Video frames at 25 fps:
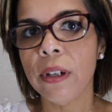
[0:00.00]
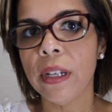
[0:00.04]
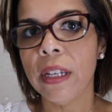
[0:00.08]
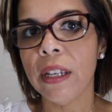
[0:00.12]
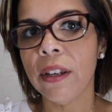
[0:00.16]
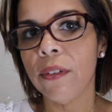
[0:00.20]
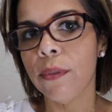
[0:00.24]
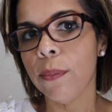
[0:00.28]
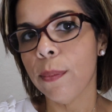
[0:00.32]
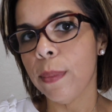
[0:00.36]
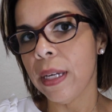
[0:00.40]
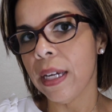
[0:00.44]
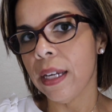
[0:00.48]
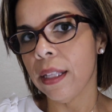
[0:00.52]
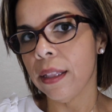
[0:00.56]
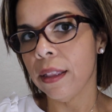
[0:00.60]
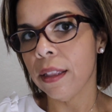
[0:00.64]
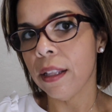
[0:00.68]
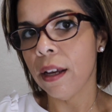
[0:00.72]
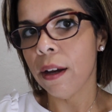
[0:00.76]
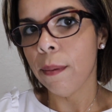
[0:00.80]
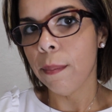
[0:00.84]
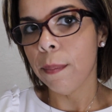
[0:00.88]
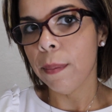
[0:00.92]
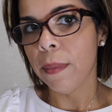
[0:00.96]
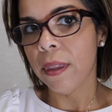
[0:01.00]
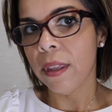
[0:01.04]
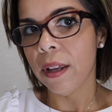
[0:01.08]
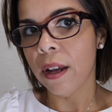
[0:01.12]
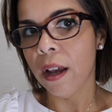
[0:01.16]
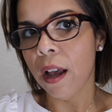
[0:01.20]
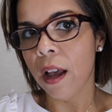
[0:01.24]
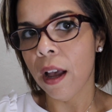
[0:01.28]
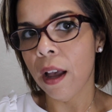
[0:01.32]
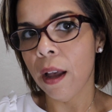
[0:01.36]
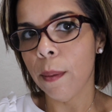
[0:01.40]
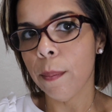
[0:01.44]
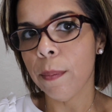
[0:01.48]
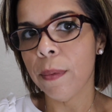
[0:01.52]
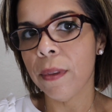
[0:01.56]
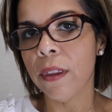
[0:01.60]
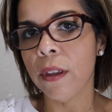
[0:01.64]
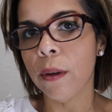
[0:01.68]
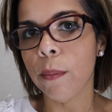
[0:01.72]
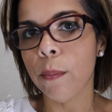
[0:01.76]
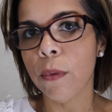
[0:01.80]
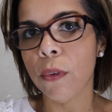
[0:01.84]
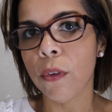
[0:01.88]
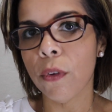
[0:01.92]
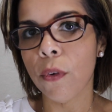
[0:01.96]
Give me a thumbs up.
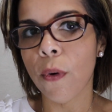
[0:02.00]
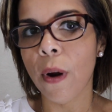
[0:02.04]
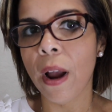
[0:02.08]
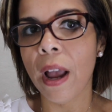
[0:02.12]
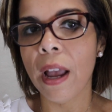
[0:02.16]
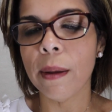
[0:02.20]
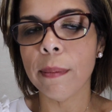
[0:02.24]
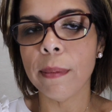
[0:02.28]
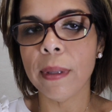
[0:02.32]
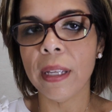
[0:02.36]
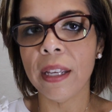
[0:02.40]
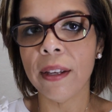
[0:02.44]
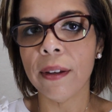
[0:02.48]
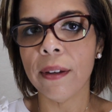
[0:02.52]
Subscribe